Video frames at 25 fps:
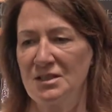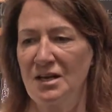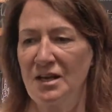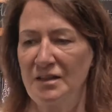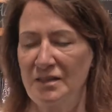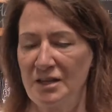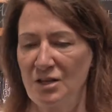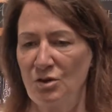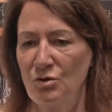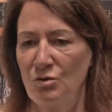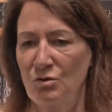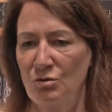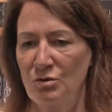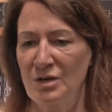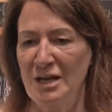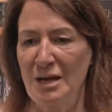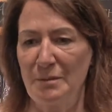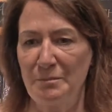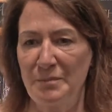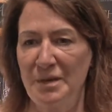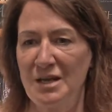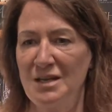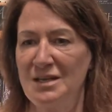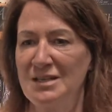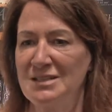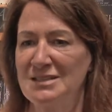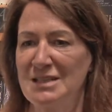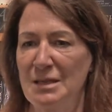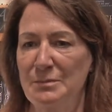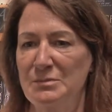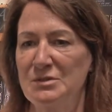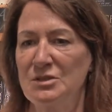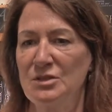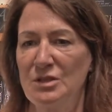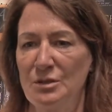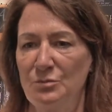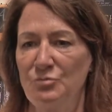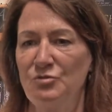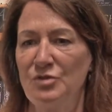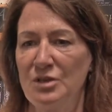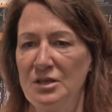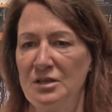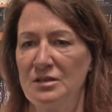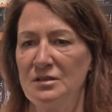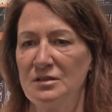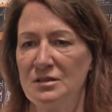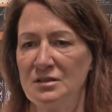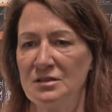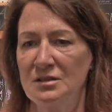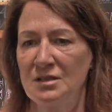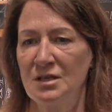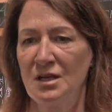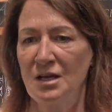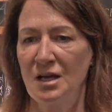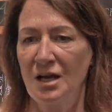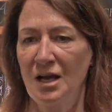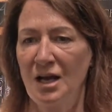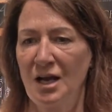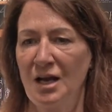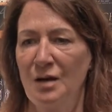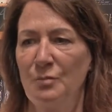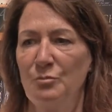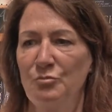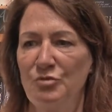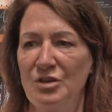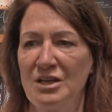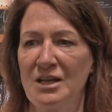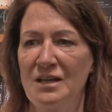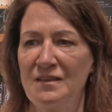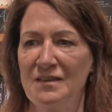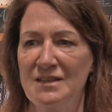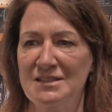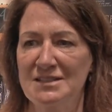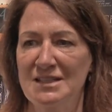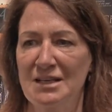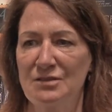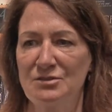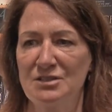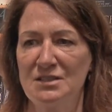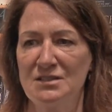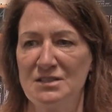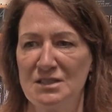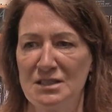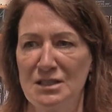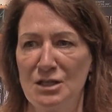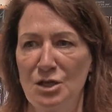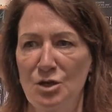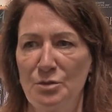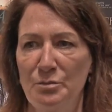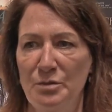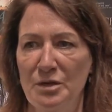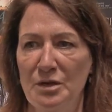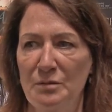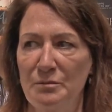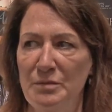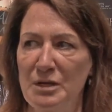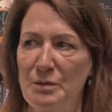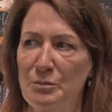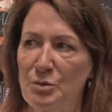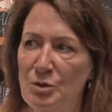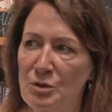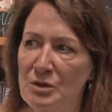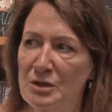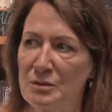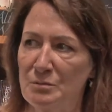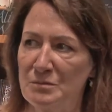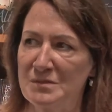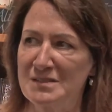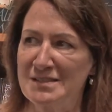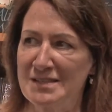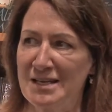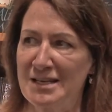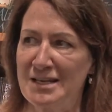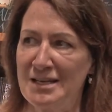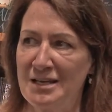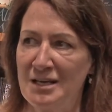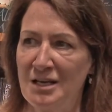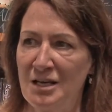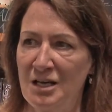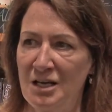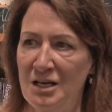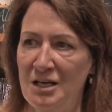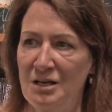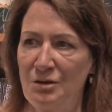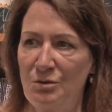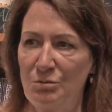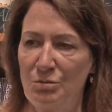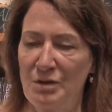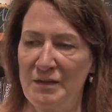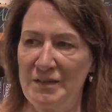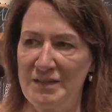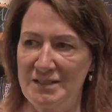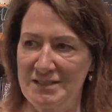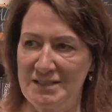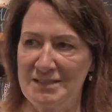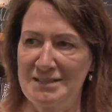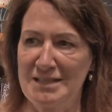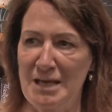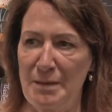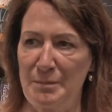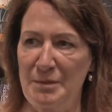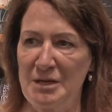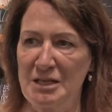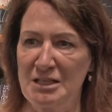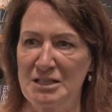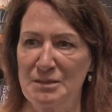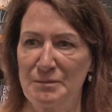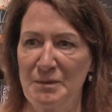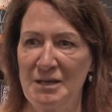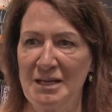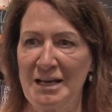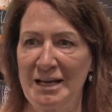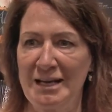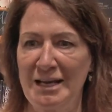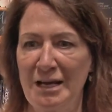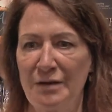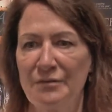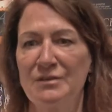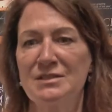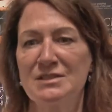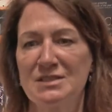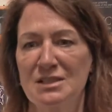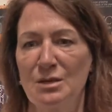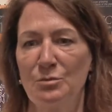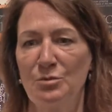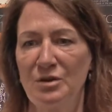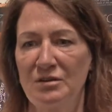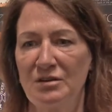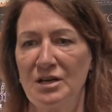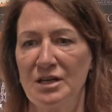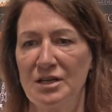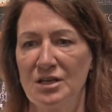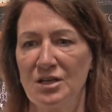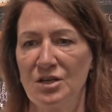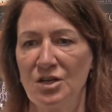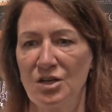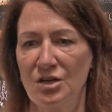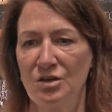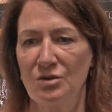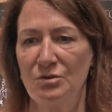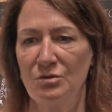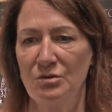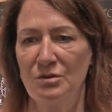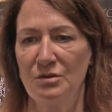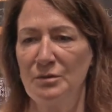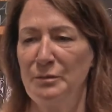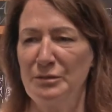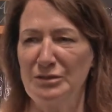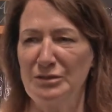And I think your campaign is absolutely brilliant at bringing this out into the open, and people can say, well, this is happening to me, and now there's somewhere I can go.